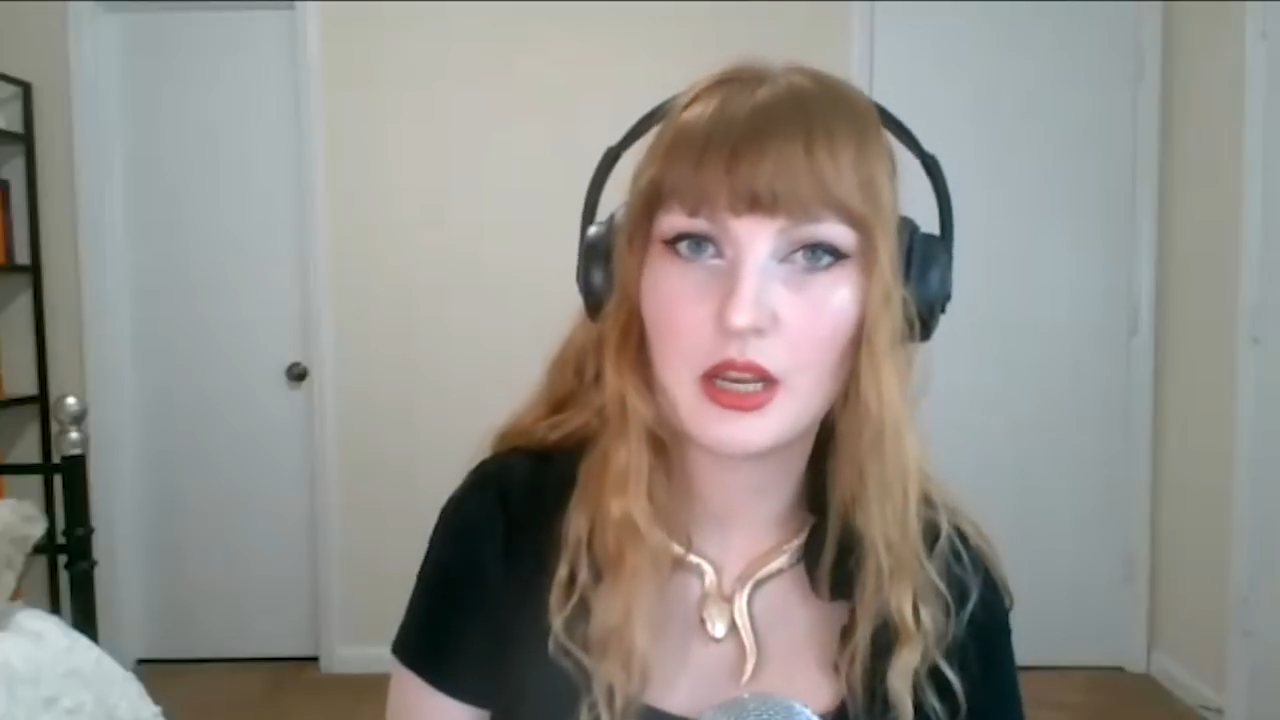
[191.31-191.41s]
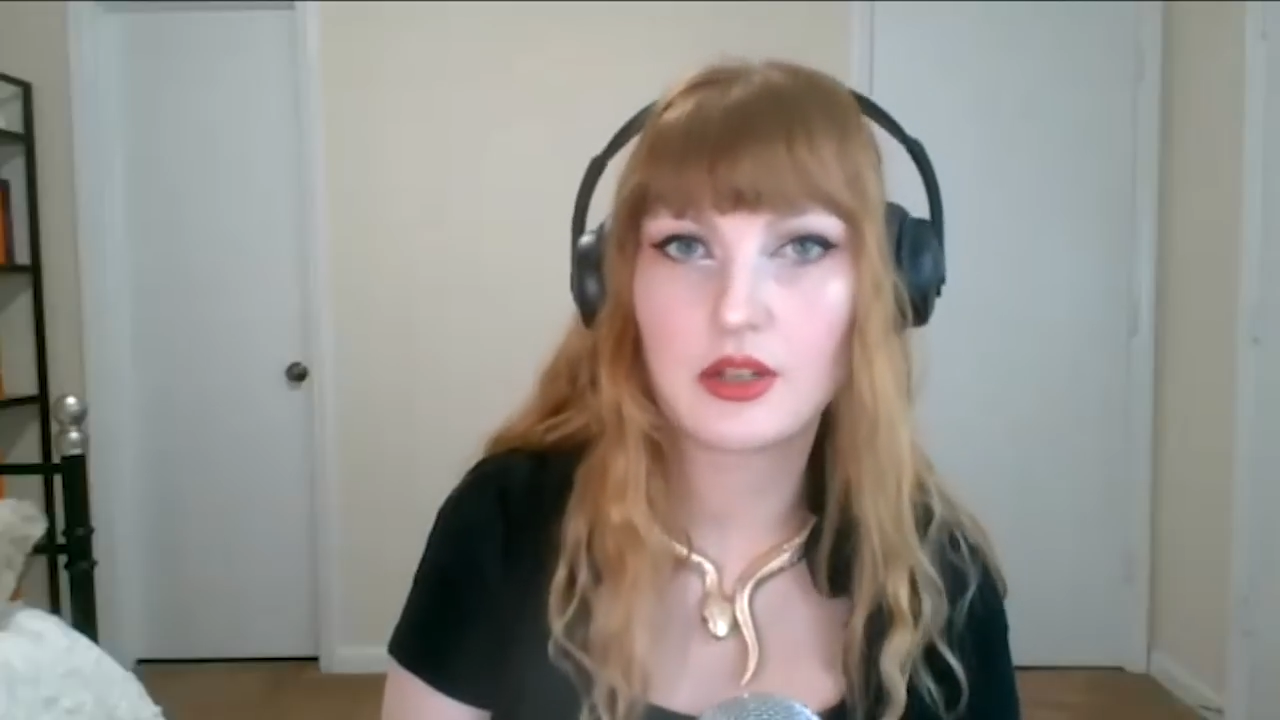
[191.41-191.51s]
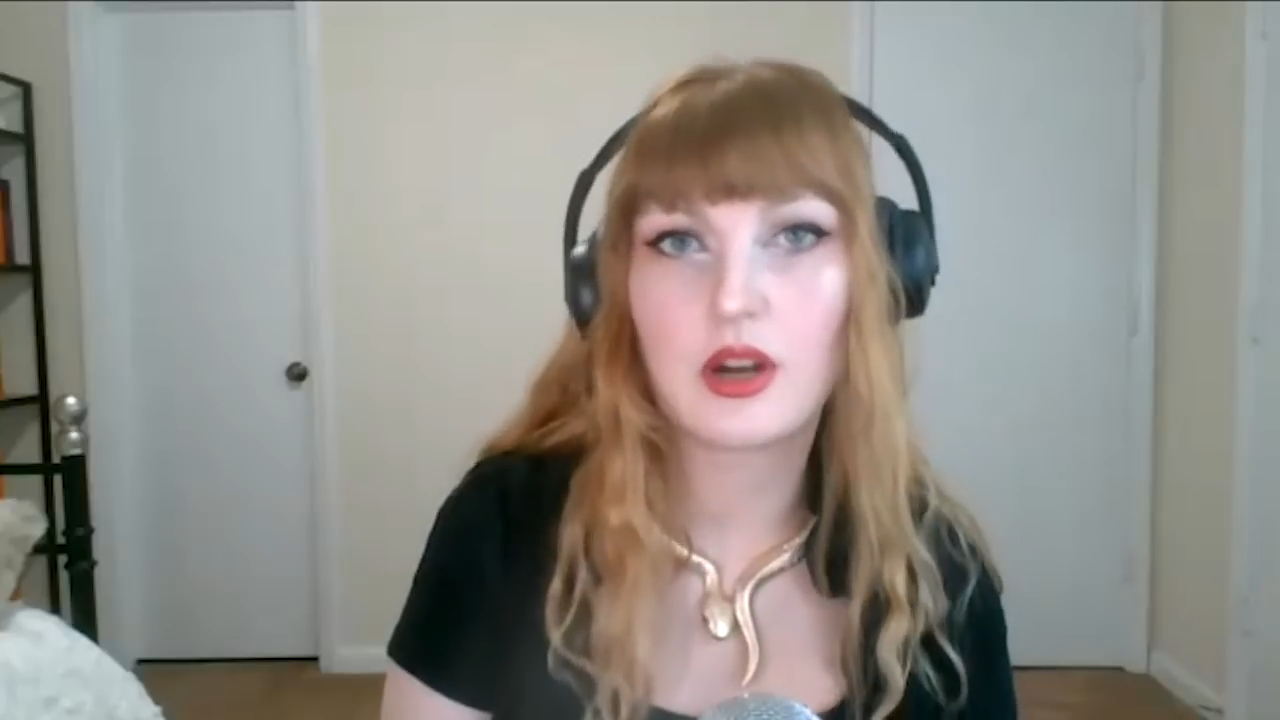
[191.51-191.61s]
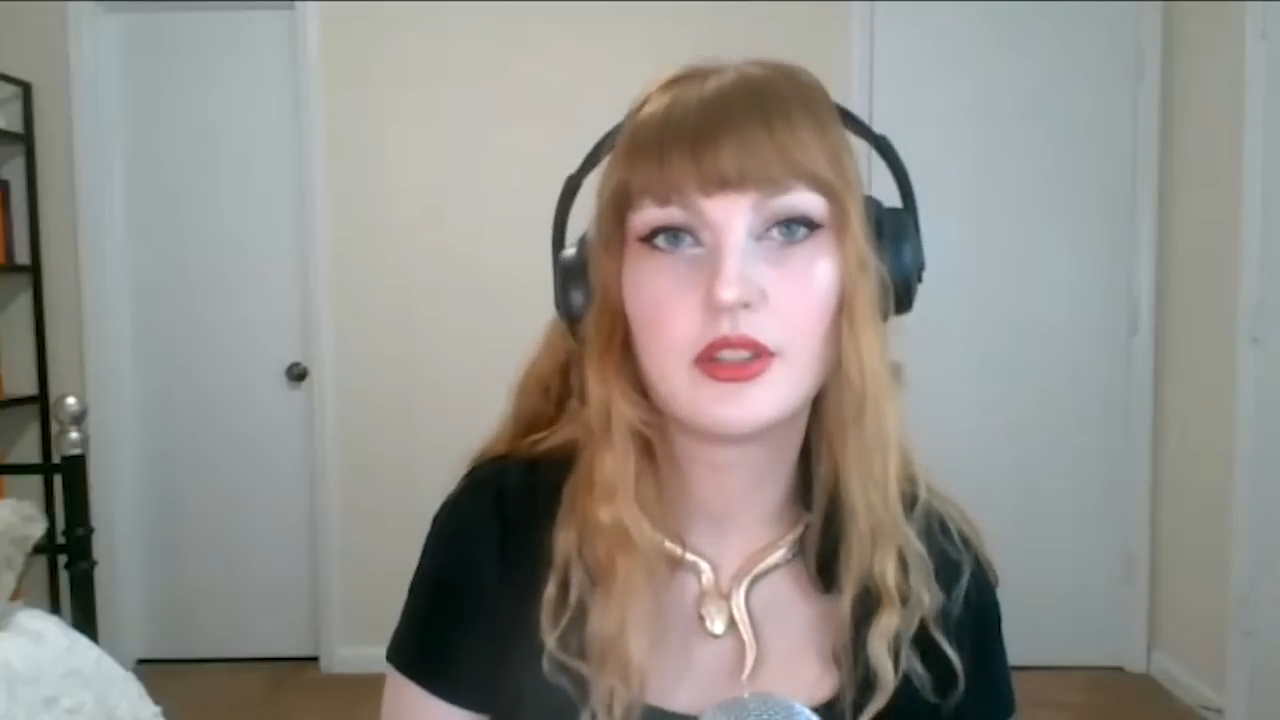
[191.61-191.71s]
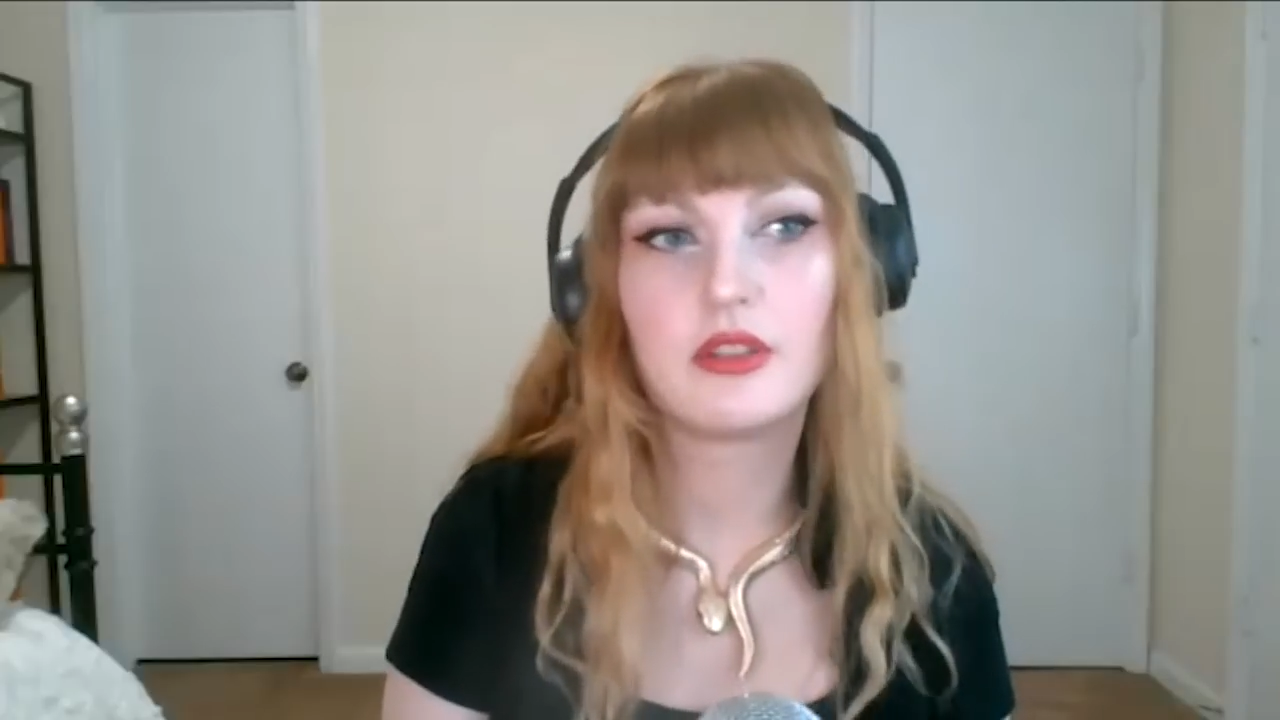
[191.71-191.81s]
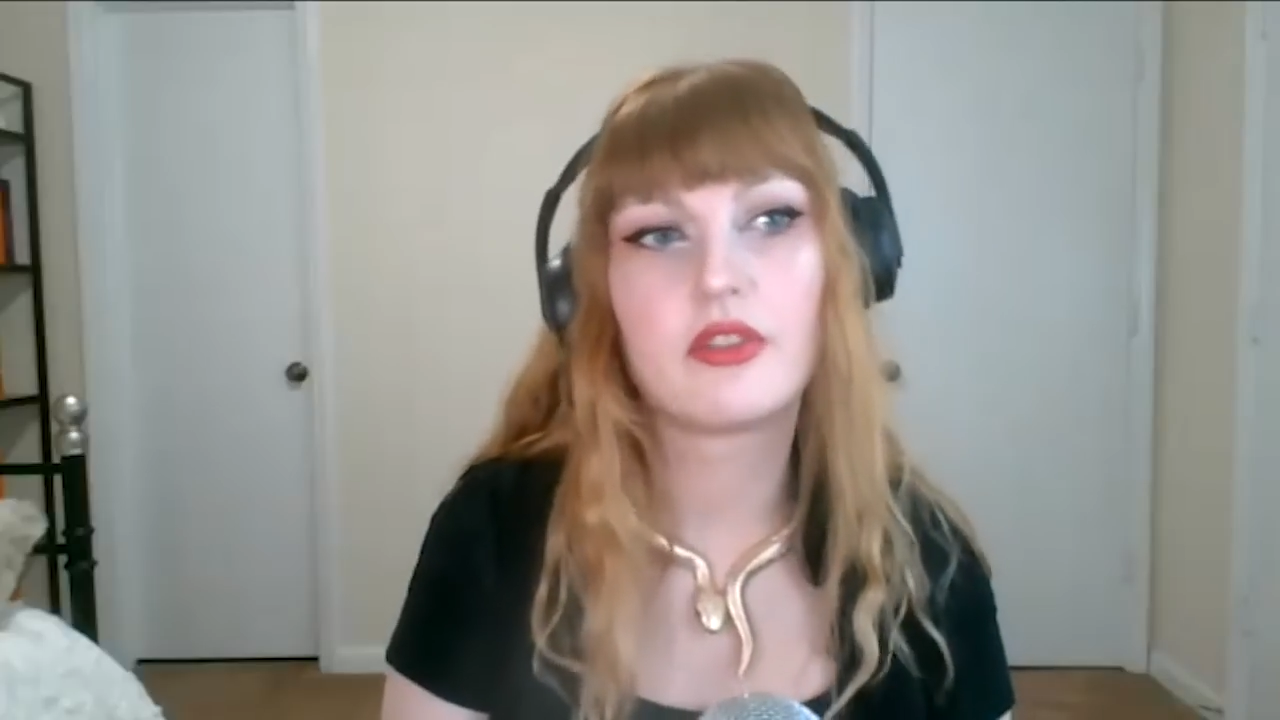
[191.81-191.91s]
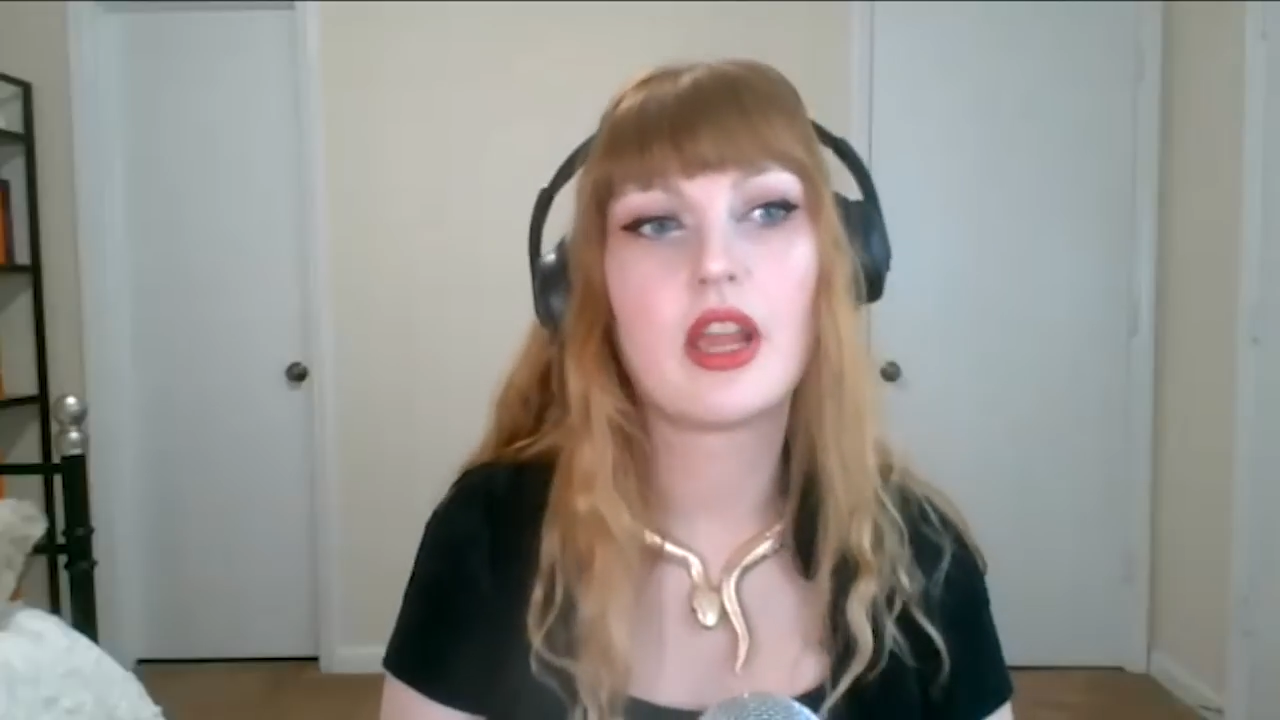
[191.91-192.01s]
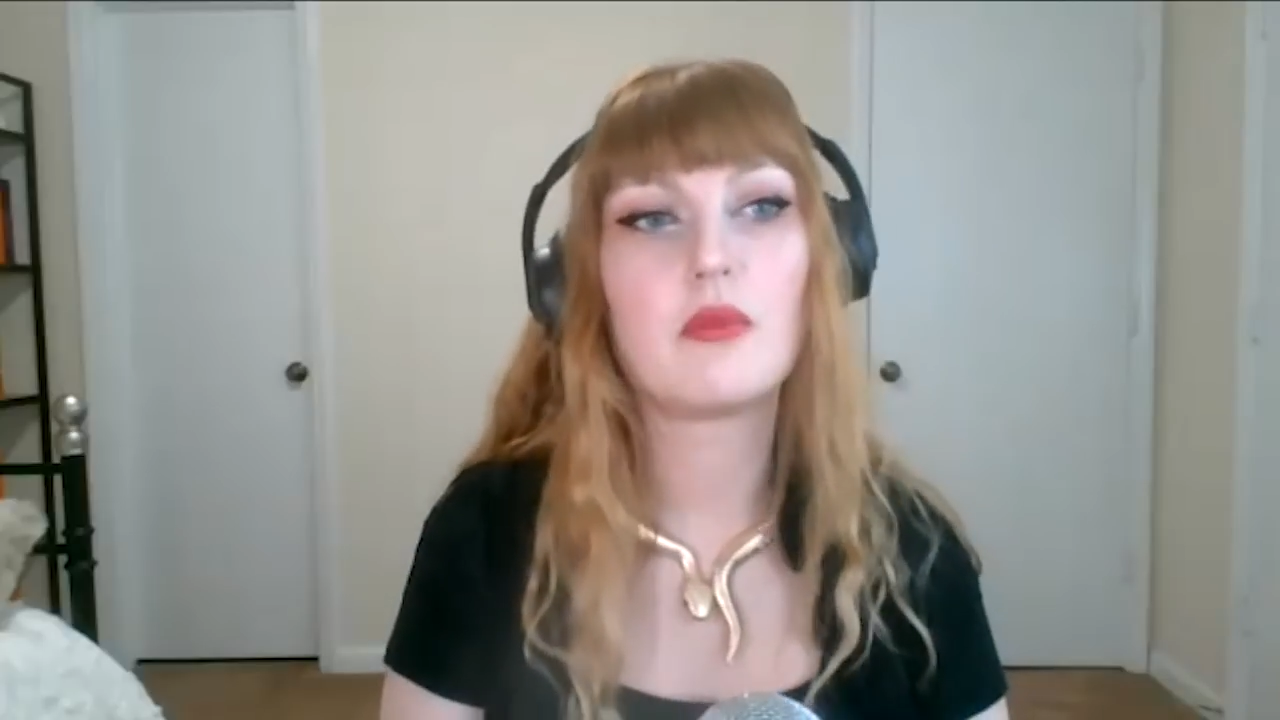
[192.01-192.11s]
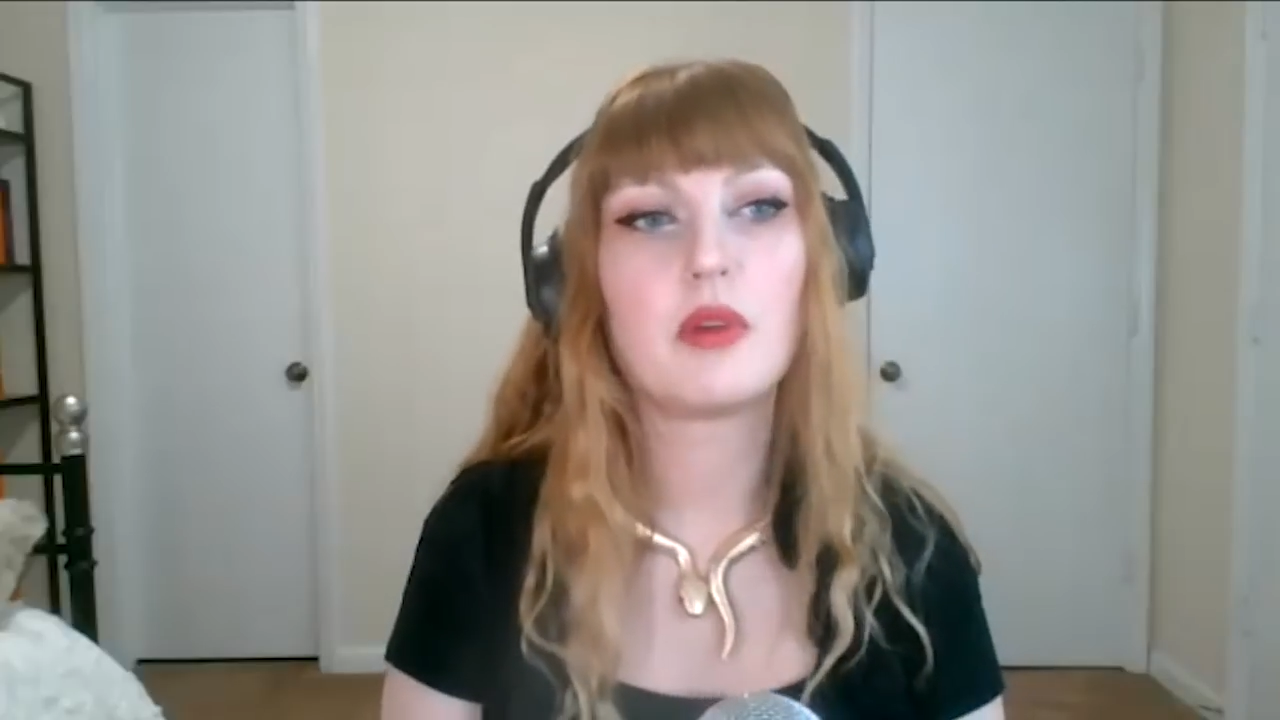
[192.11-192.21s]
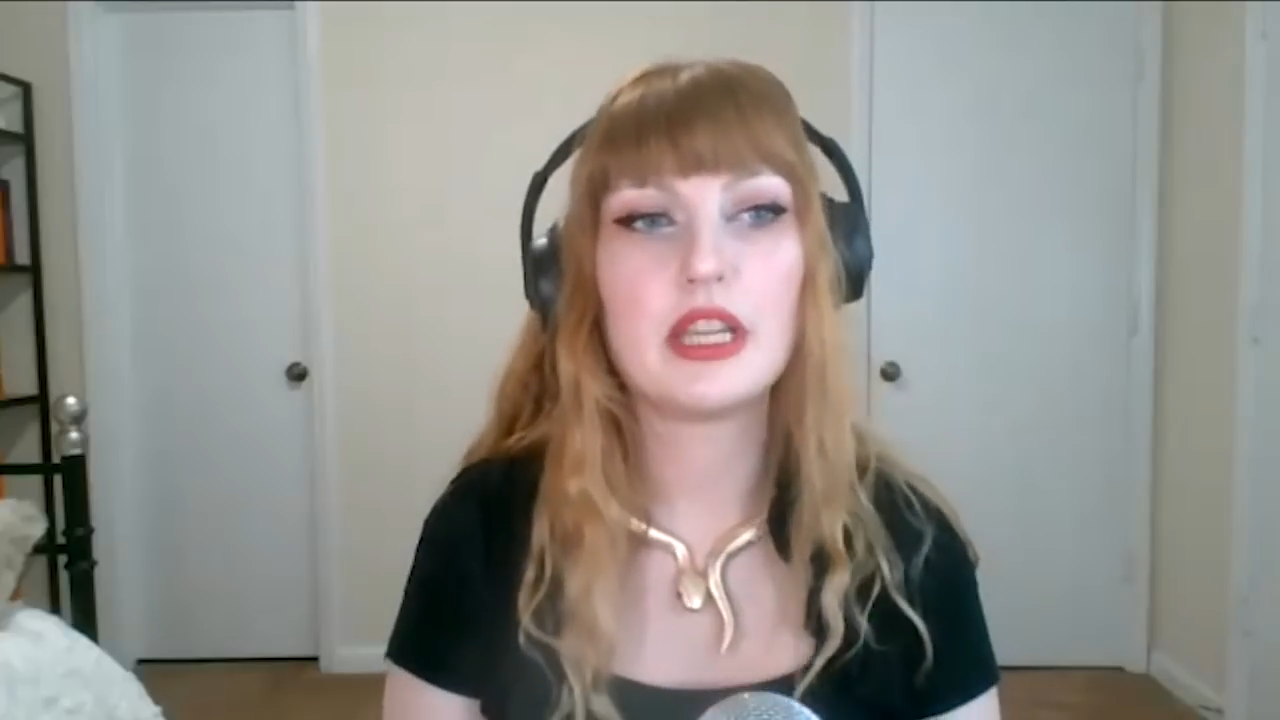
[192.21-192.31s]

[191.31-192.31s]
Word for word: Anton LaVey